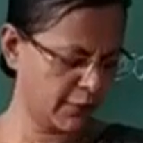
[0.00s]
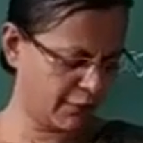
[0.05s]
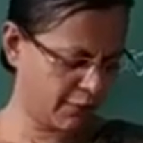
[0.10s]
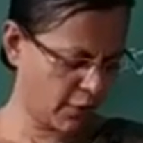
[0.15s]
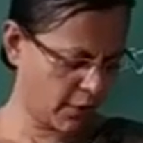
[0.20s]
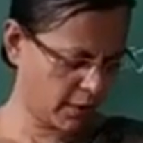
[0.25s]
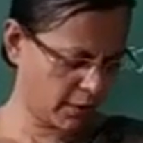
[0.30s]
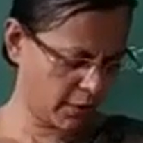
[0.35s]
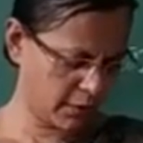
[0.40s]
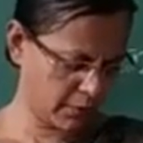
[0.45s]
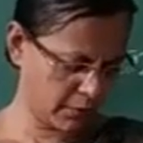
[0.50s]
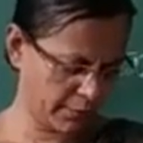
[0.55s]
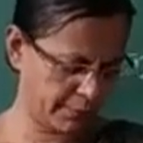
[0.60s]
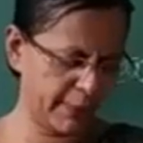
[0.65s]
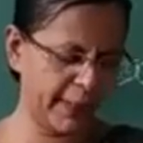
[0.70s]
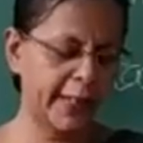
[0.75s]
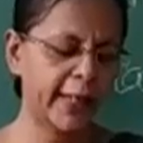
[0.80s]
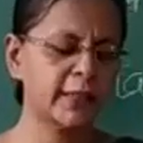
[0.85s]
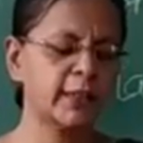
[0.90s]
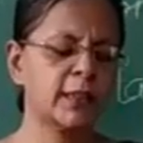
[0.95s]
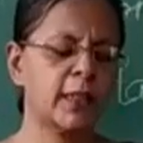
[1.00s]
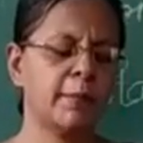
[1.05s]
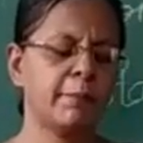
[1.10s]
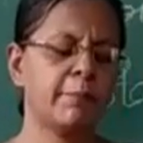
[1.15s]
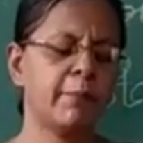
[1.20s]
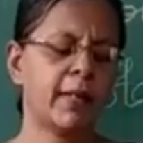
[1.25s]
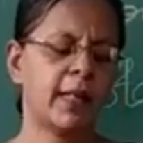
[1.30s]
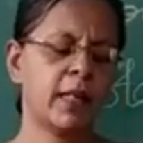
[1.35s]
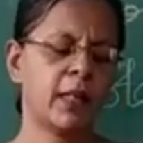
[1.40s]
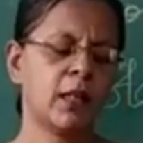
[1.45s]
the page
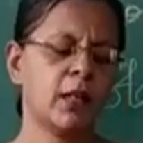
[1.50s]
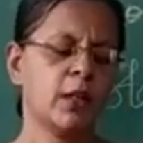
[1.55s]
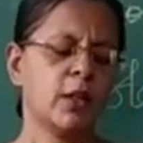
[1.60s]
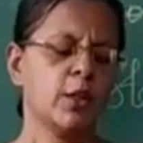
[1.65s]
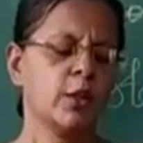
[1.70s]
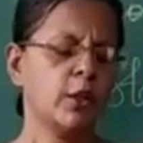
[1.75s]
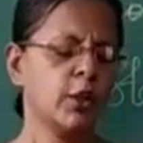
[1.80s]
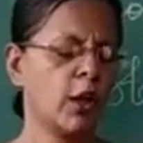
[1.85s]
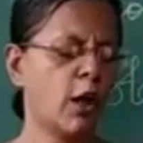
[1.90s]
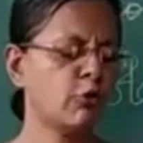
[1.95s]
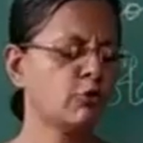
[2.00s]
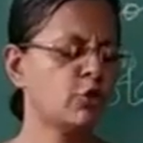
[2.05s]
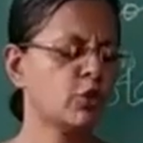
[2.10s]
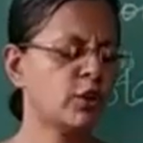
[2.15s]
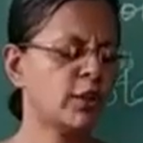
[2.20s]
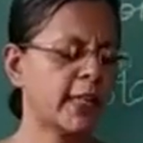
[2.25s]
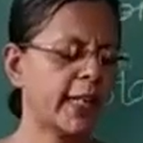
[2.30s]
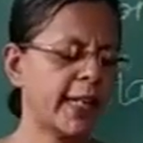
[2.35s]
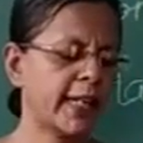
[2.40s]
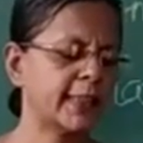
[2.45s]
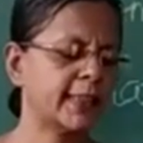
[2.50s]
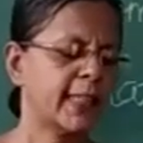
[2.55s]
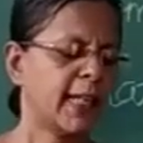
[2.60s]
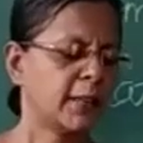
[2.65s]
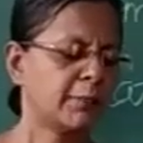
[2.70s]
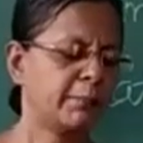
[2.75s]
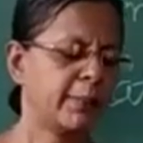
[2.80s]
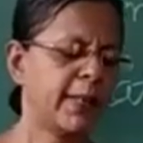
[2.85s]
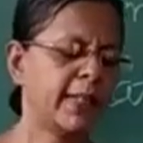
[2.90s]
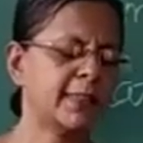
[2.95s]
number, how to take
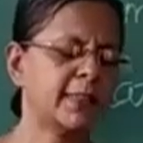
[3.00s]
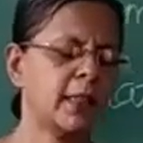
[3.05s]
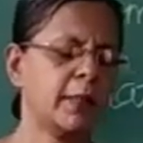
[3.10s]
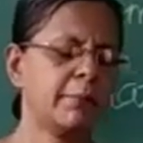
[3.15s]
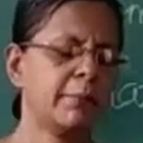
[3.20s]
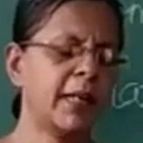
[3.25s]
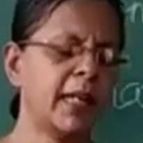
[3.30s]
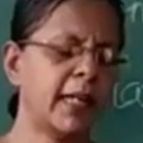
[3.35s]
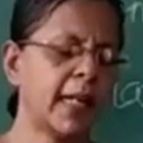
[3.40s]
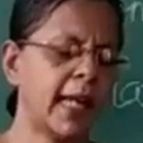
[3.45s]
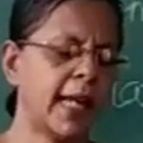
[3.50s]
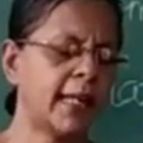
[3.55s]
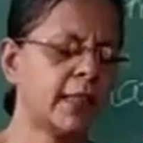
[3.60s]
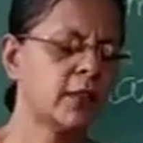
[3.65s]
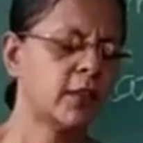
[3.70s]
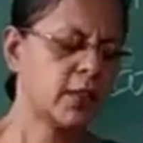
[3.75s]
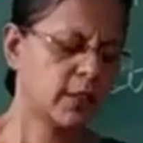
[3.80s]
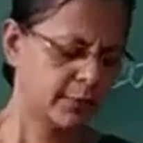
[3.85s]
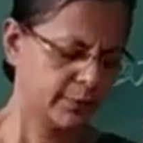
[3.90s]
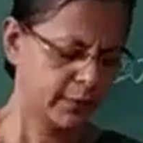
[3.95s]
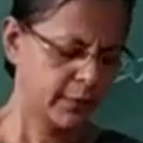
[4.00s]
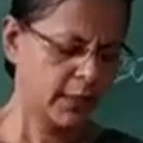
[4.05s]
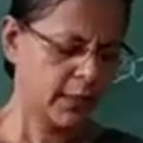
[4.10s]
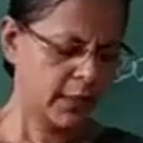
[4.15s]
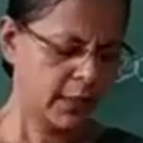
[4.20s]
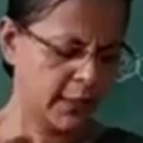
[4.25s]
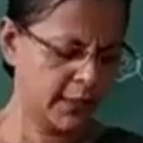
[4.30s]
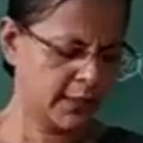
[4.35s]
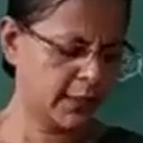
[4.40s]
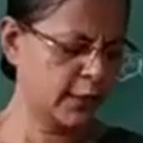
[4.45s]
that page number and
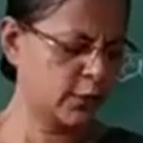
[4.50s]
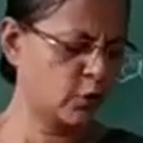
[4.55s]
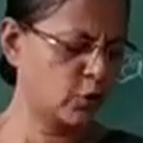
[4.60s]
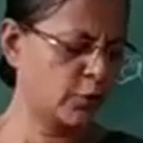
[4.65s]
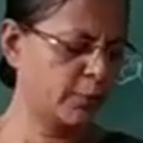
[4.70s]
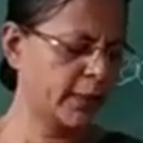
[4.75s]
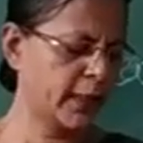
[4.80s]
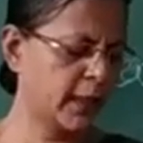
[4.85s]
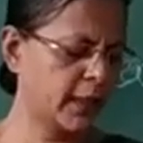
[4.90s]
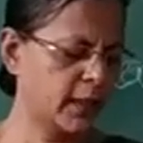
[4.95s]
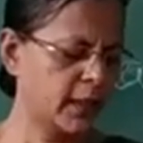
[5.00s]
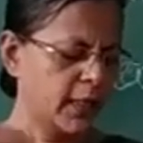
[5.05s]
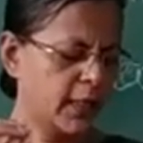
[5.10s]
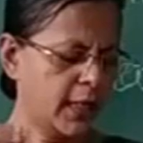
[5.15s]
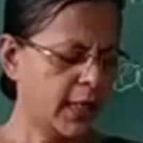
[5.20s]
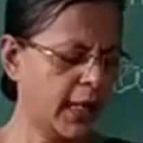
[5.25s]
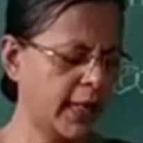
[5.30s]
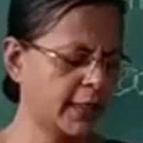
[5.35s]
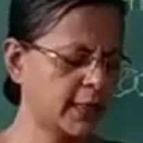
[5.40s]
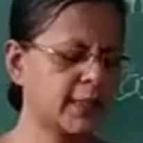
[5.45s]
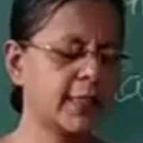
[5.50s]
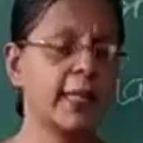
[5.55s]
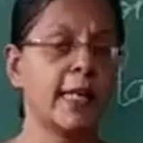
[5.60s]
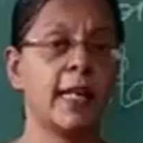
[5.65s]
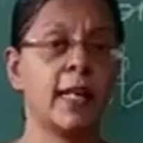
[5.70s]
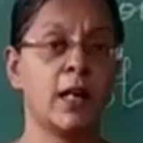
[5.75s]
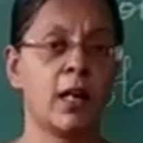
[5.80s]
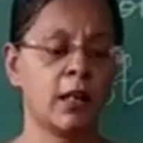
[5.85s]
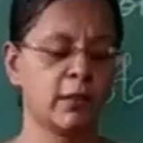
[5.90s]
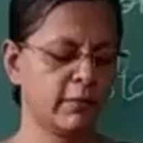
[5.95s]
listen to me and
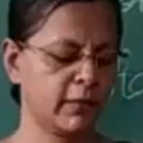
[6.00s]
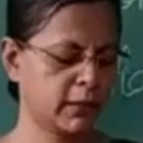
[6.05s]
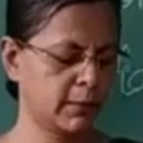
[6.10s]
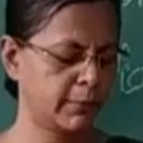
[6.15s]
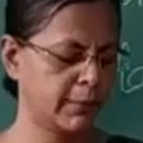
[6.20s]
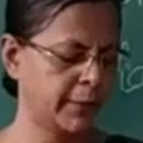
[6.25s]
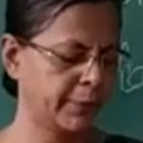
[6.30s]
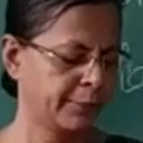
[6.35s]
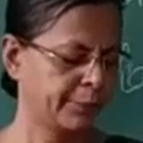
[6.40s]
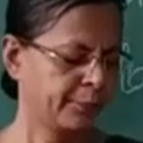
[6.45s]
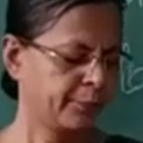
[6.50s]
say along with me.